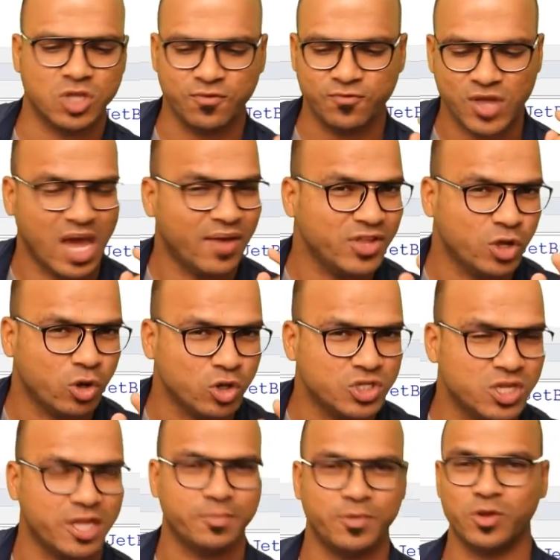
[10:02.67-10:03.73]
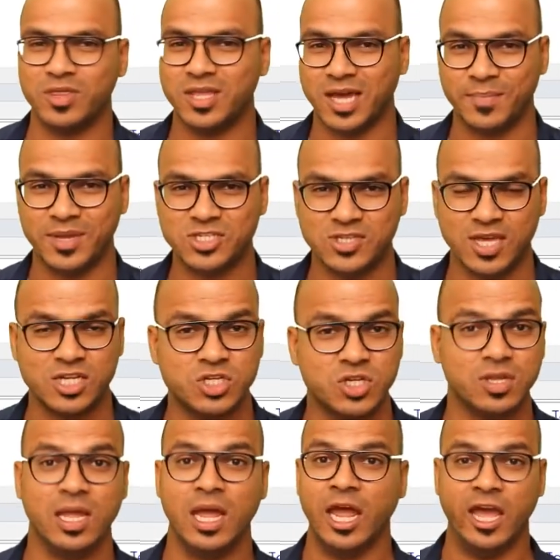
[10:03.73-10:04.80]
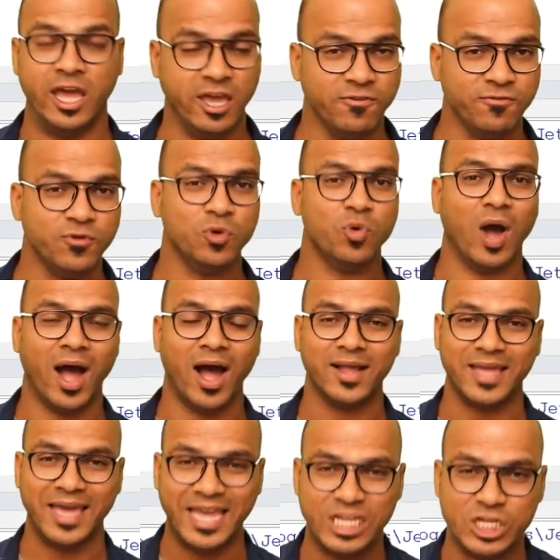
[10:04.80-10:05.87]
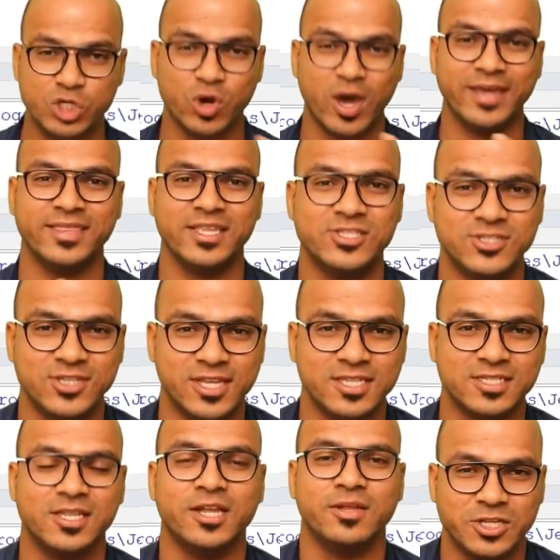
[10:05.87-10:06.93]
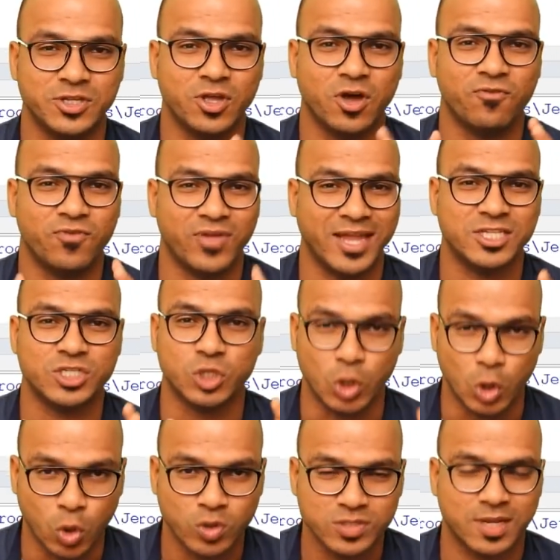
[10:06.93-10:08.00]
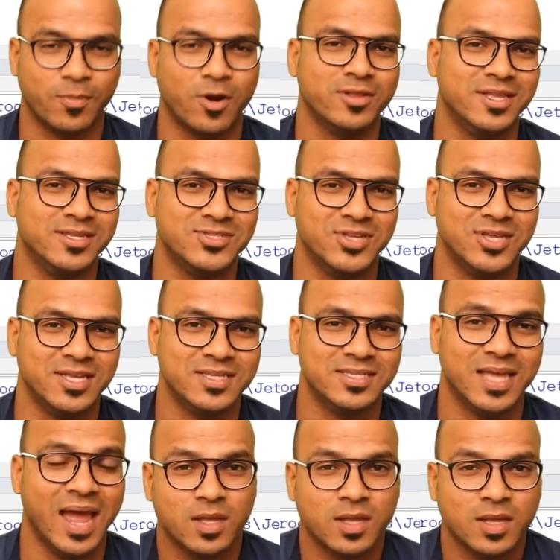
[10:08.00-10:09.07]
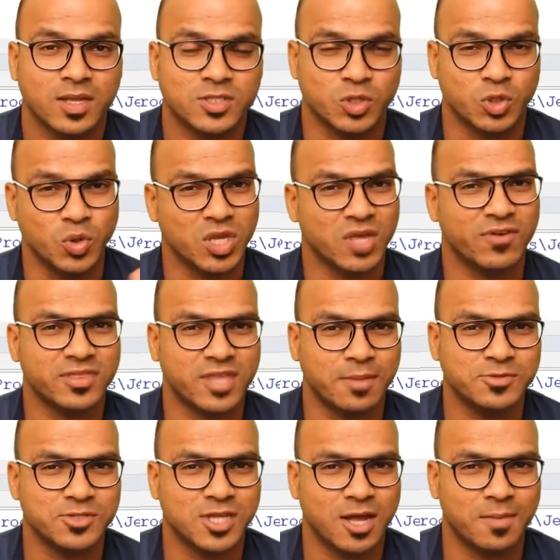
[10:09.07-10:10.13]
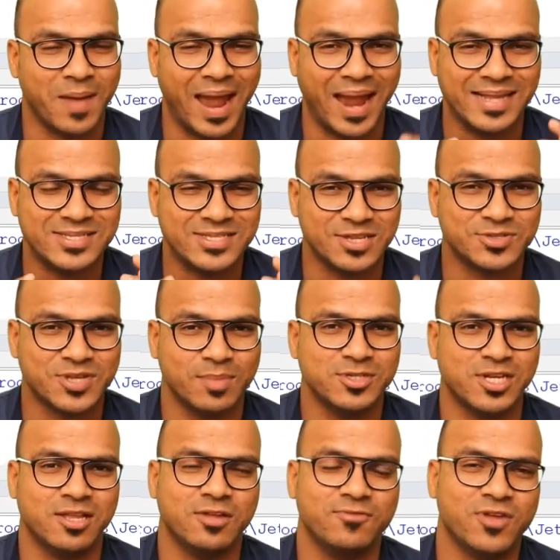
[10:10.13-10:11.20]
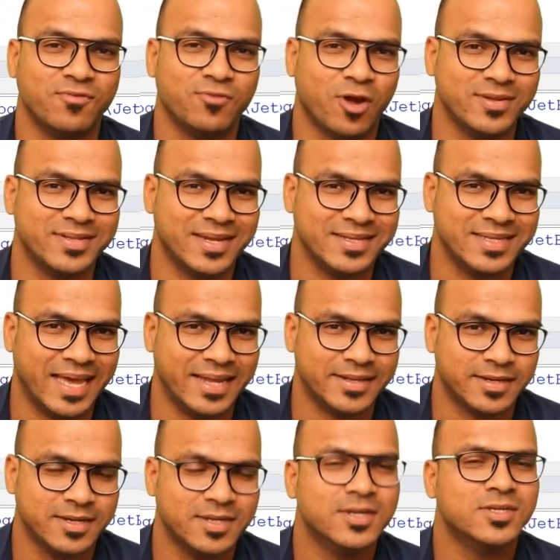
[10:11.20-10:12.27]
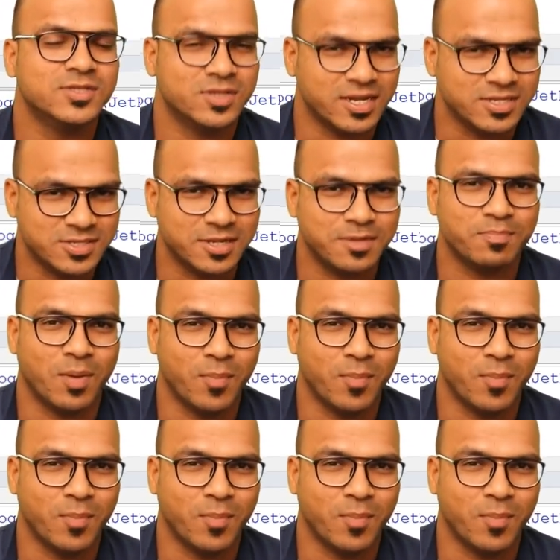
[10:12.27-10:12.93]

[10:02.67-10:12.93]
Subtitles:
if you have any question, let me know in the comment section. If you are enjoying this series, let your friends know about this series. So do give a thumbs up and subscribe to the channel if you have not done yet. So that's it. Bye